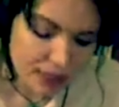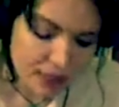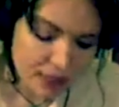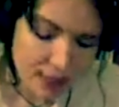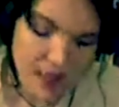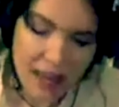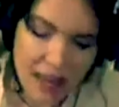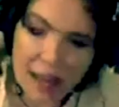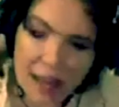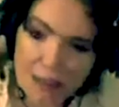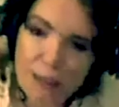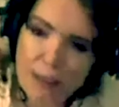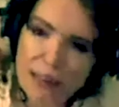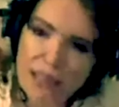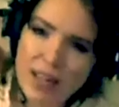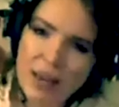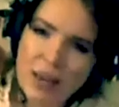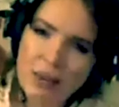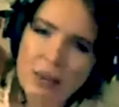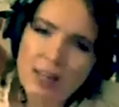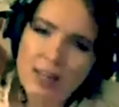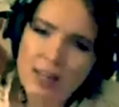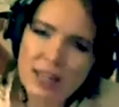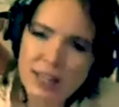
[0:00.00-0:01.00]
and
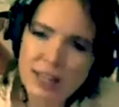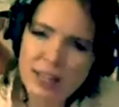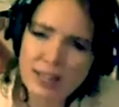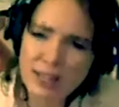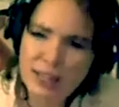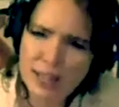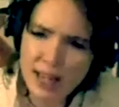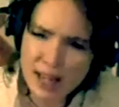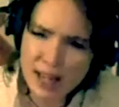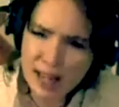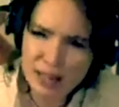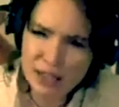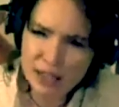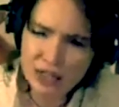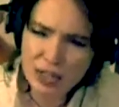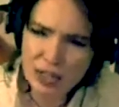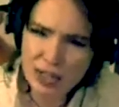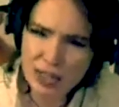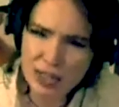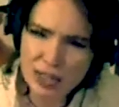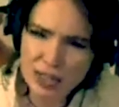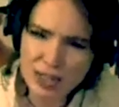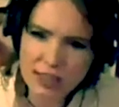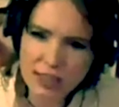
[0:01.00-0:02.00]
become less attached,
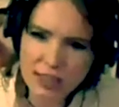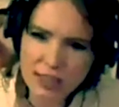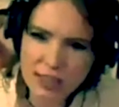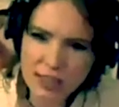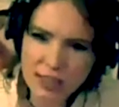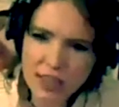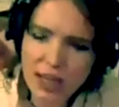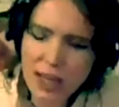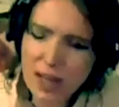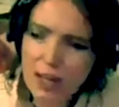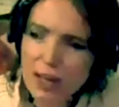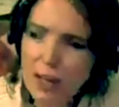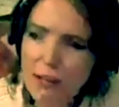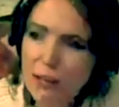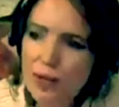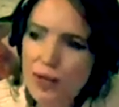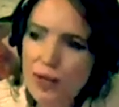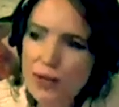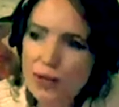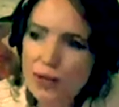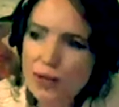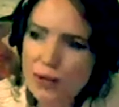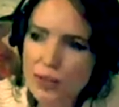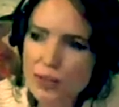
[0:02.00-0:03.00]
yeah?
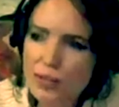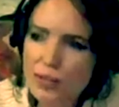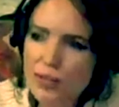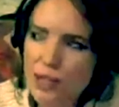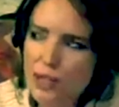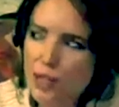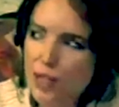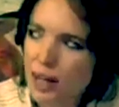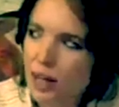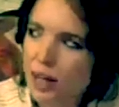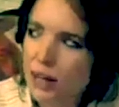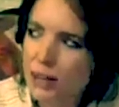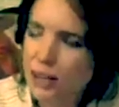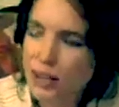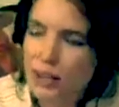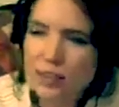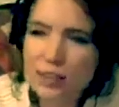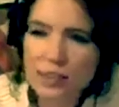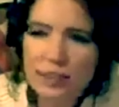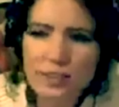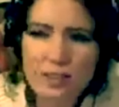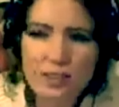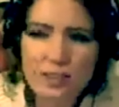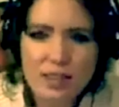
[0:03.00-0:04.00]
Because I think the
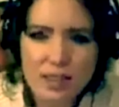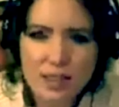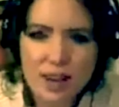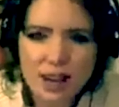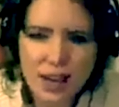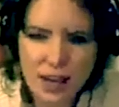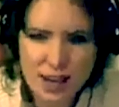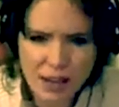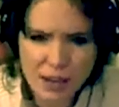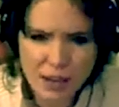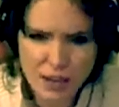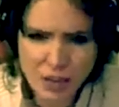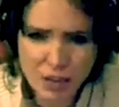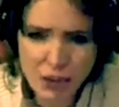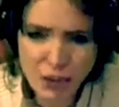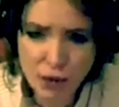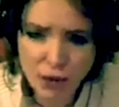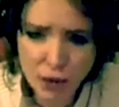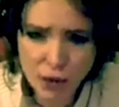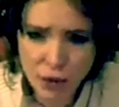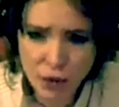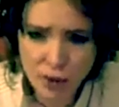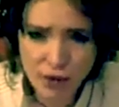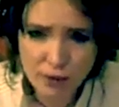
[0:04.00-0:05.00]
desire for a
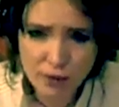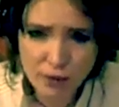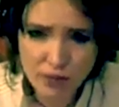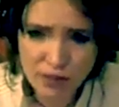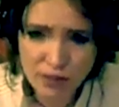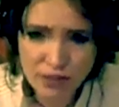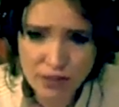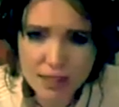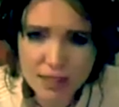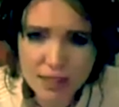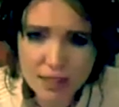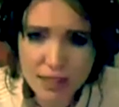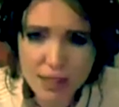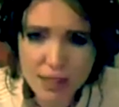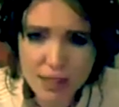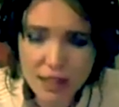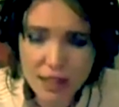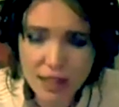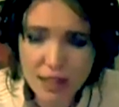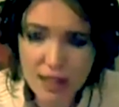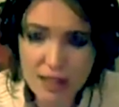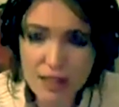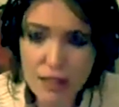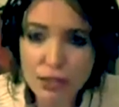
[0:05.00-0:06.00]
lot of us
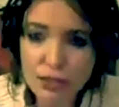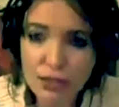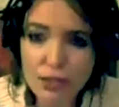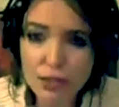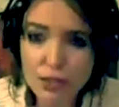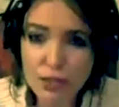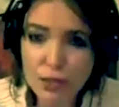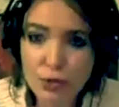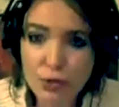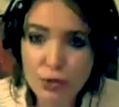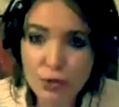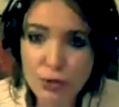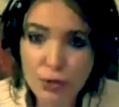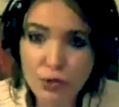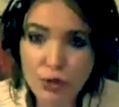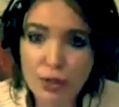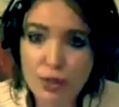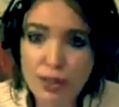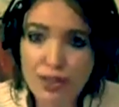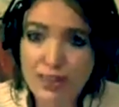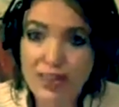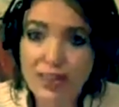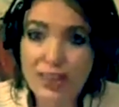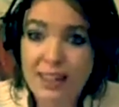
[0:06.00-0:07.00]
is to
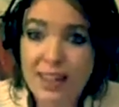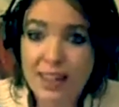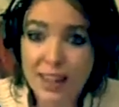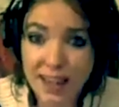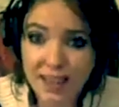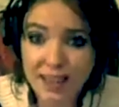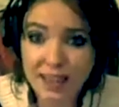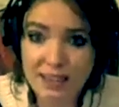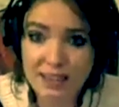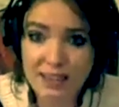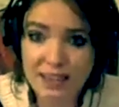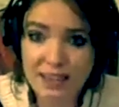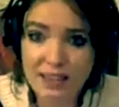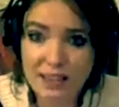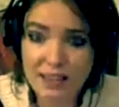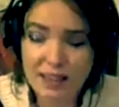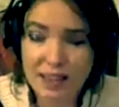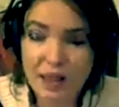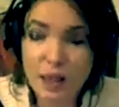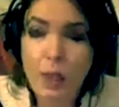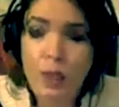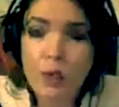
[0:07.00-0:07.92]
connect. Like, we